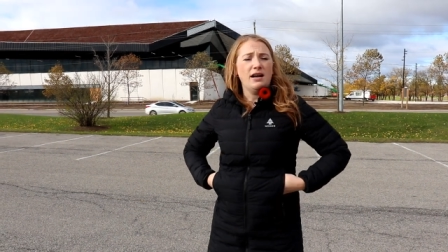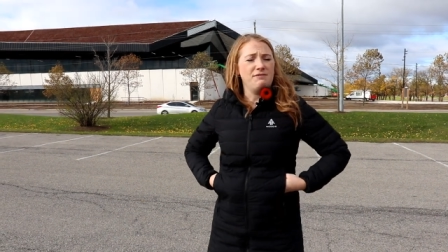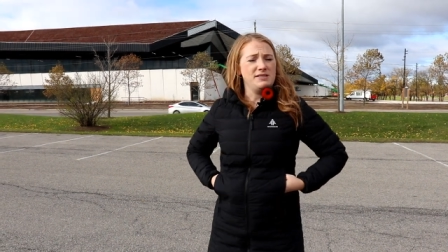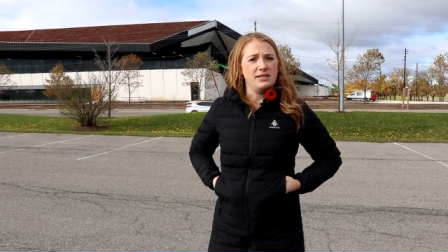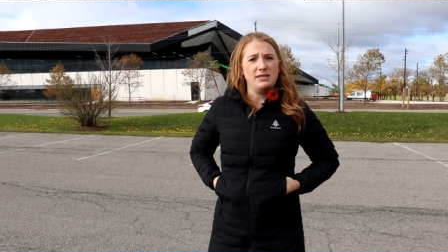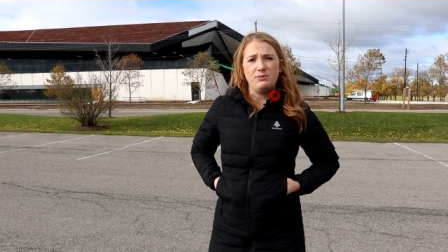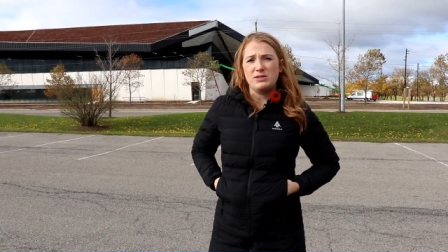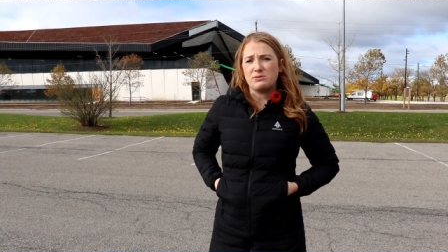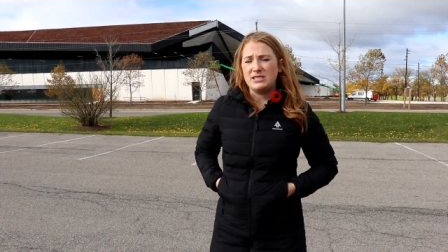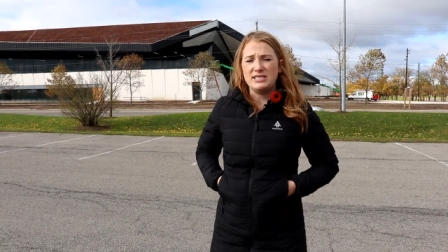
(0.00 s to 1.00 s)
a facility
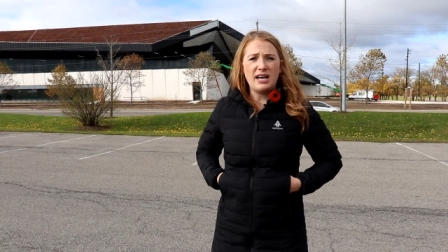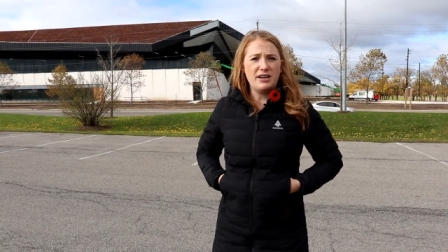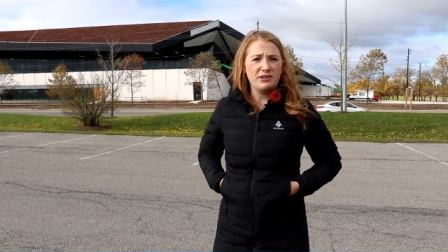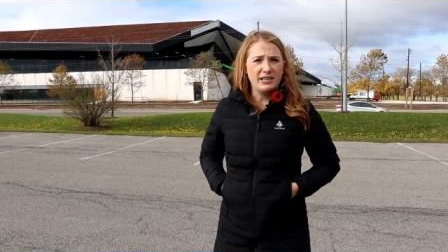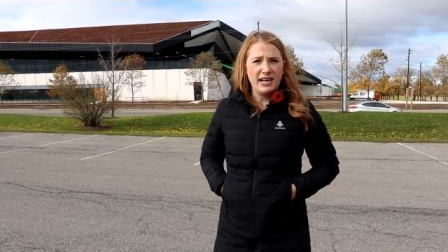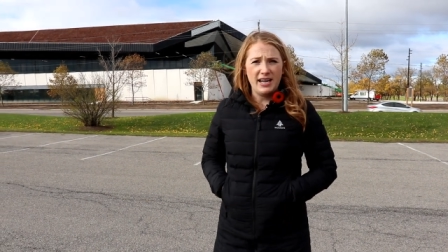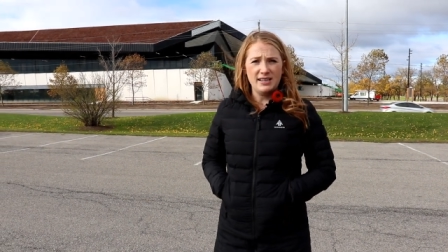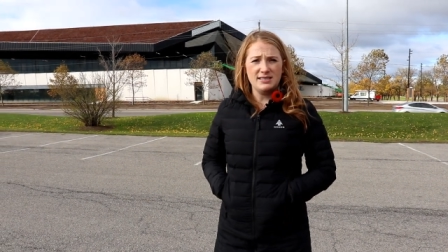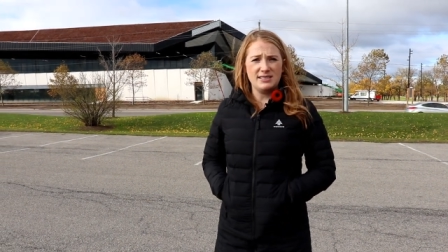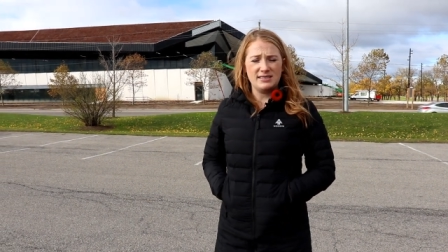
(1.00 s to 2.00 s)
was redone or
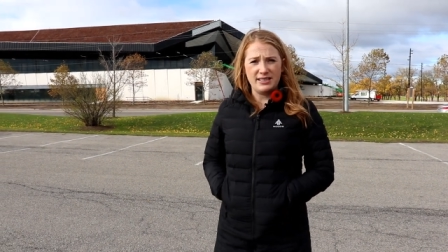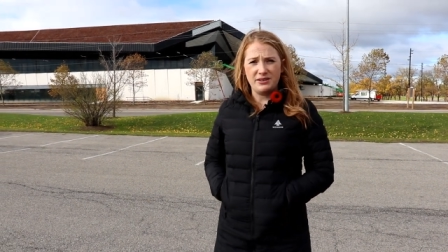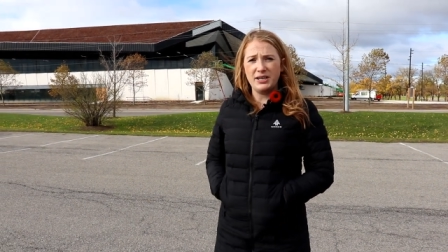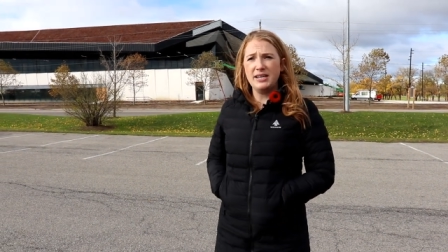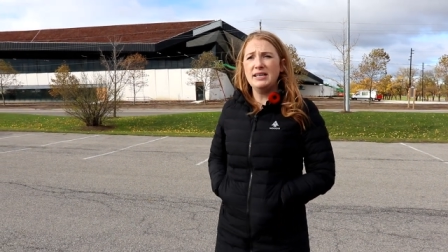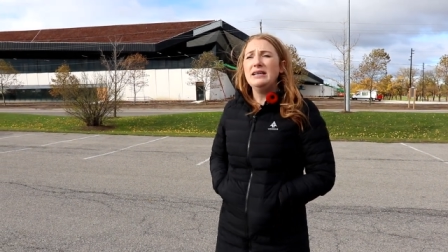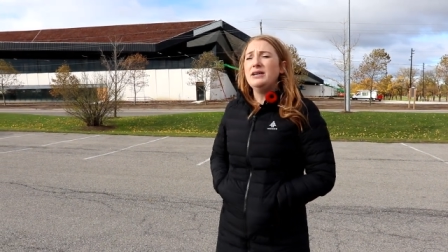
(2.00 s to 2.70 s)
enhanced, etc.